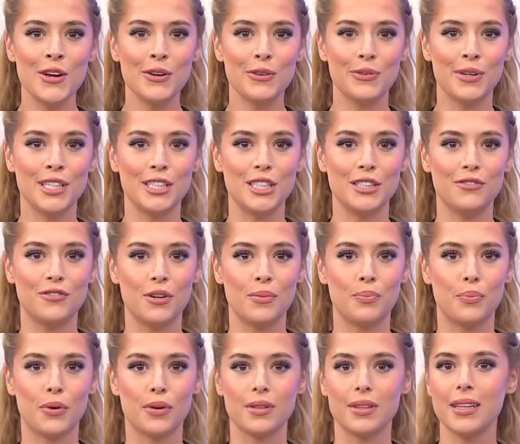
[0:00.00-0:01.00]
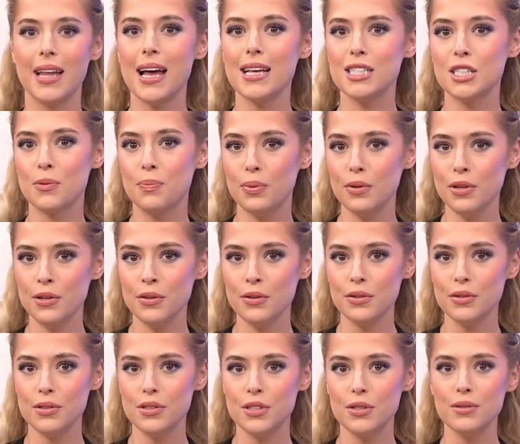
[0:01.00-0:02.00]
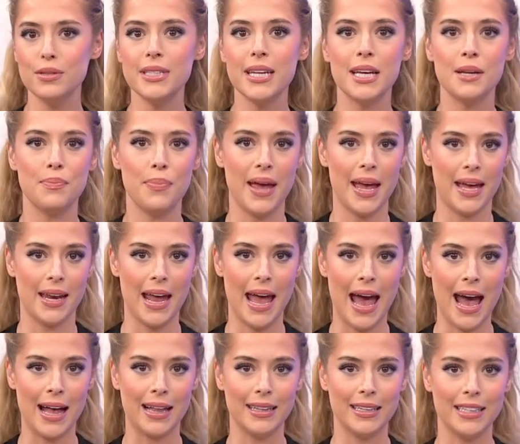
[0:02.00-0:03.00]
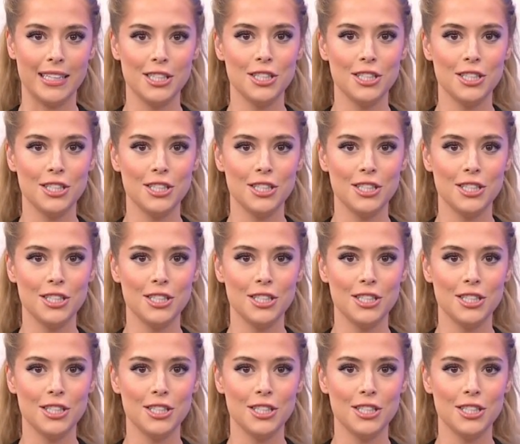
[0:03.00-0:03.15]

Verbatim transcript: Ranging from burlesque blues to Tin Pan Alley,